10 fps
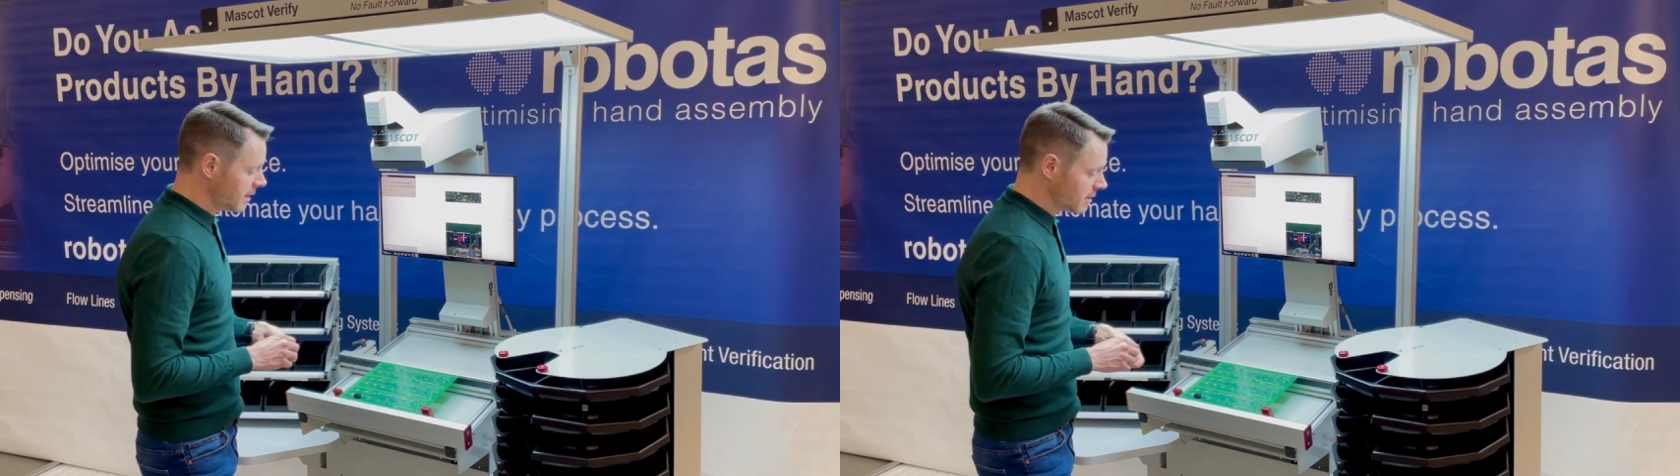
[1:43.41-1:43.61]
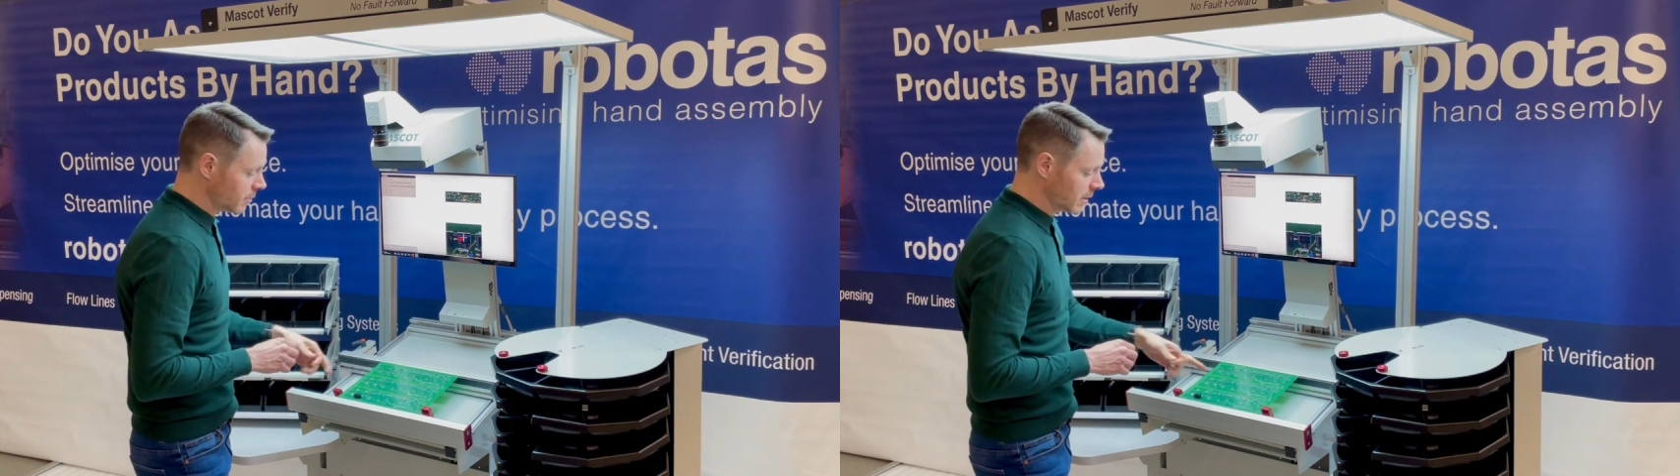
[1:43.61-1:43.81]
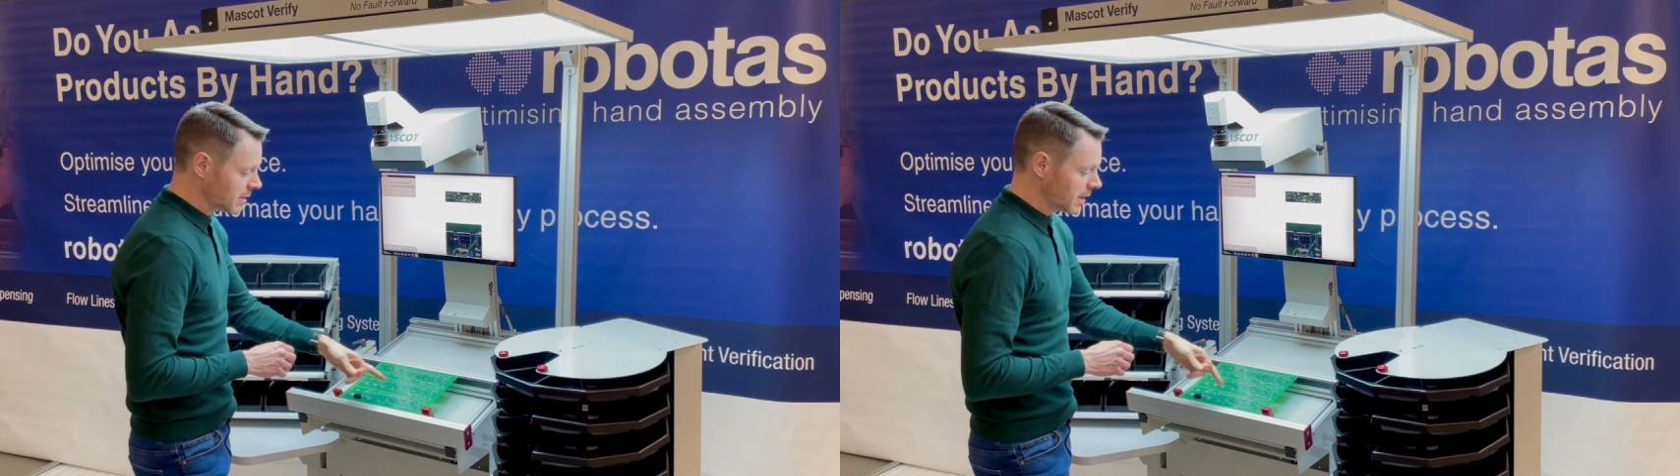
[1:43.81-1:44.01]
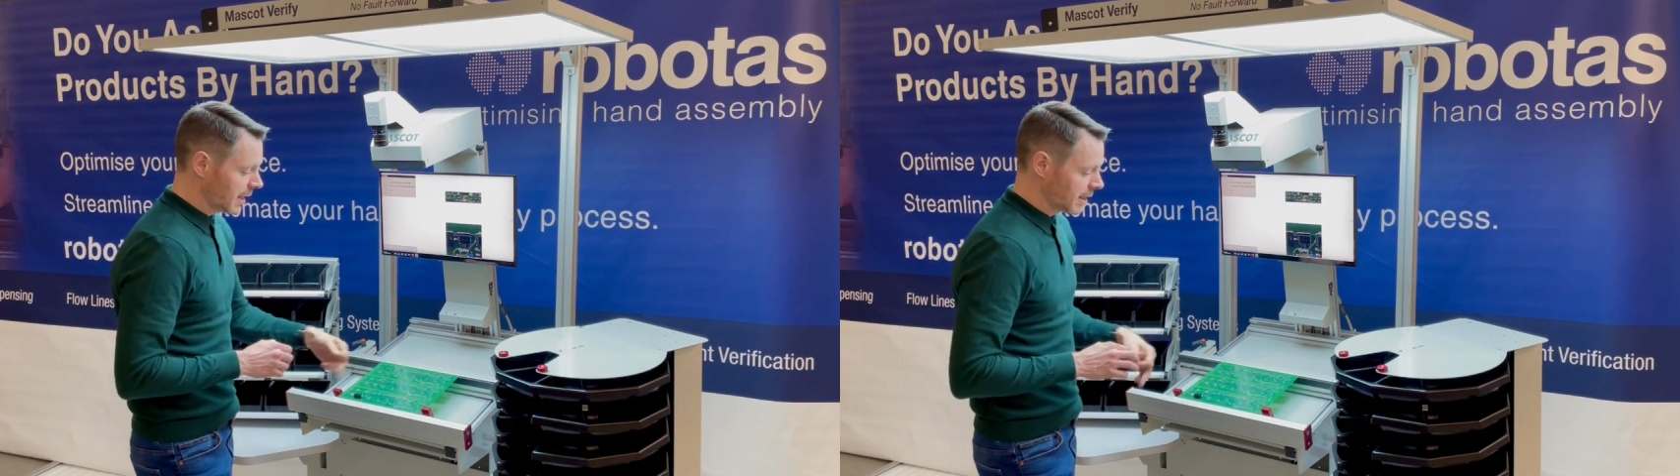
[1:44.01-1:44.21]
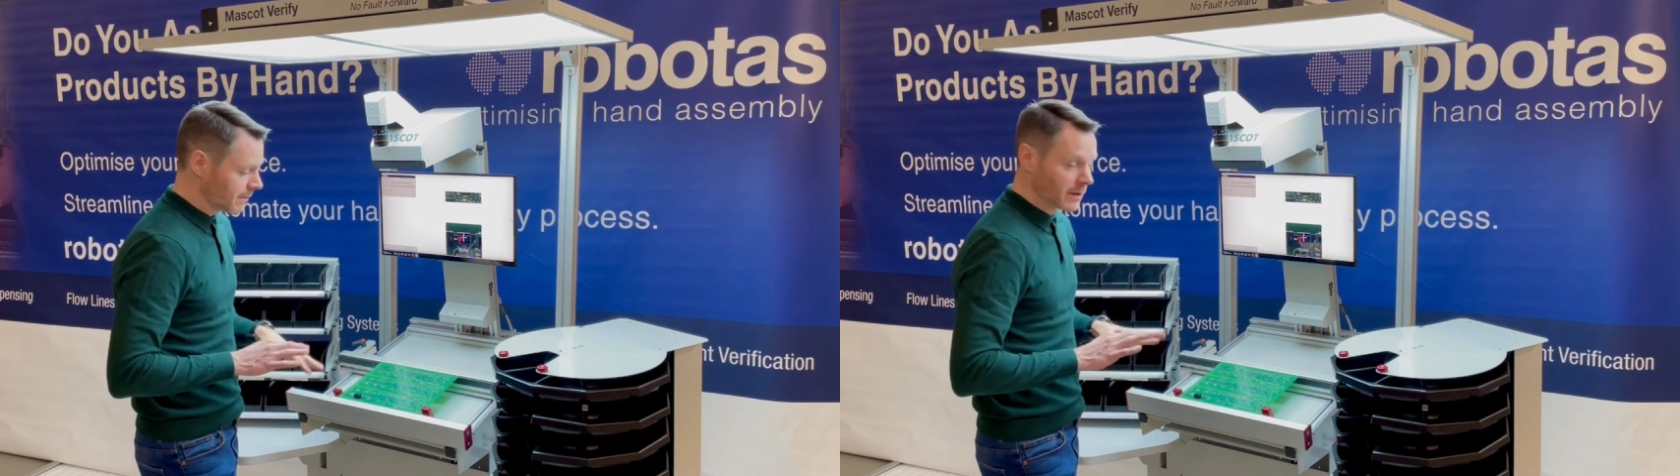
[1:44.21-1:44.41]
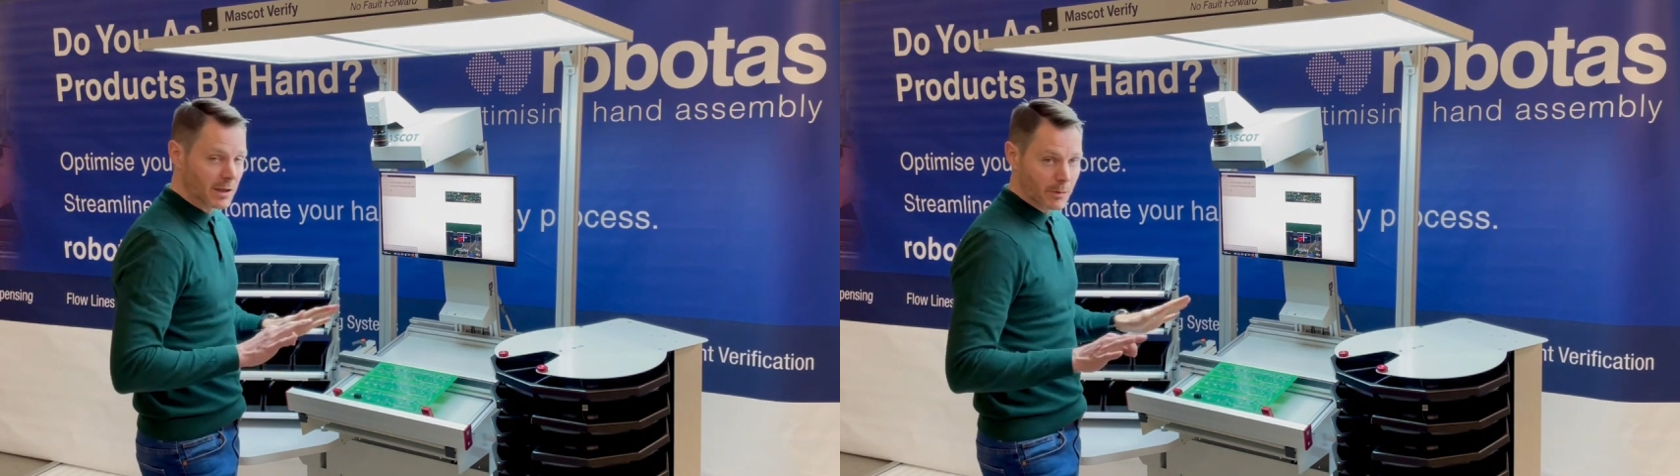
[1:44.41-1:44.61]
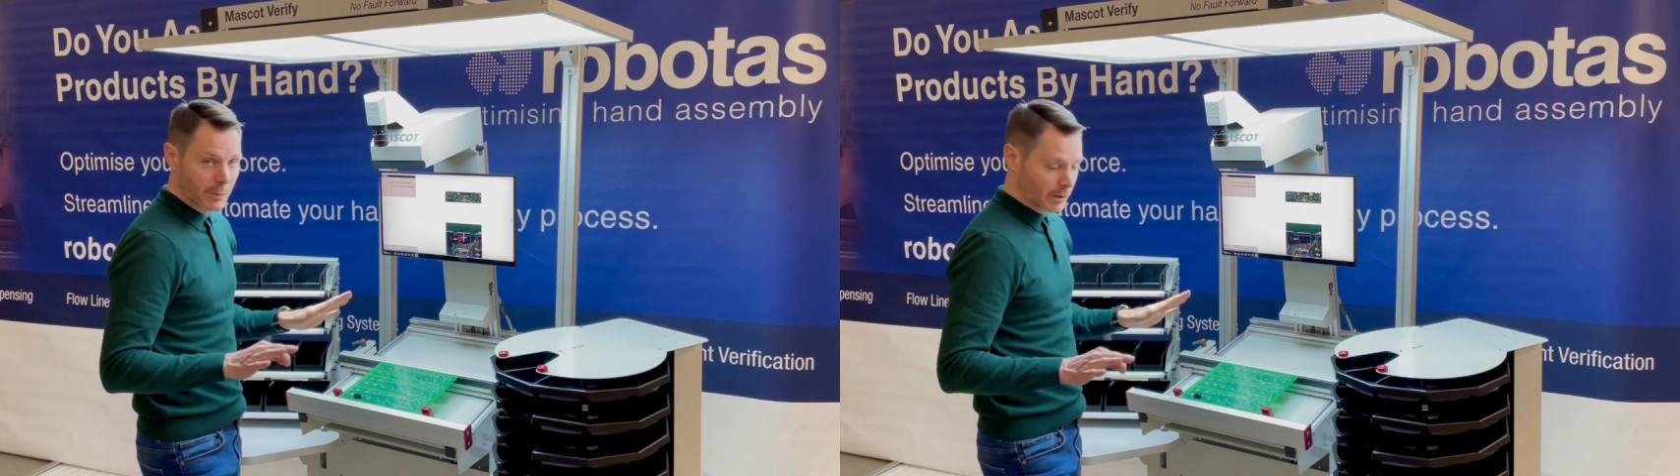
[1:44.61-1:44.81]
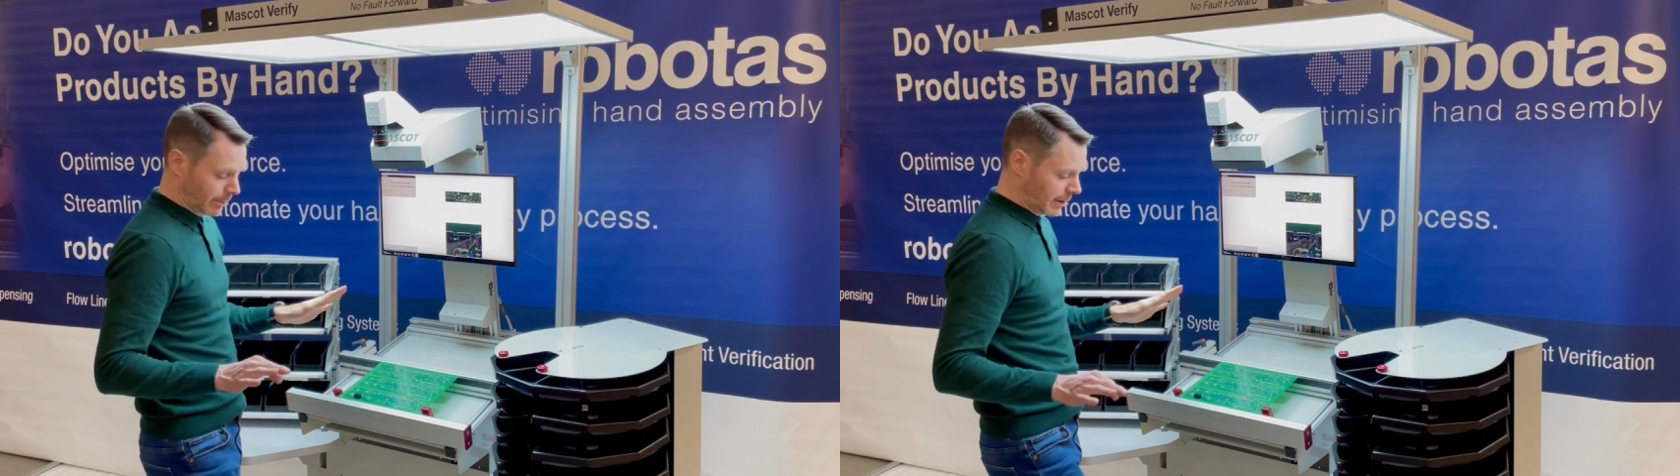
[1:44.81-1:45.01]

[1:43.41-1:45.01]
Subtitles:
So once again, if I don't put the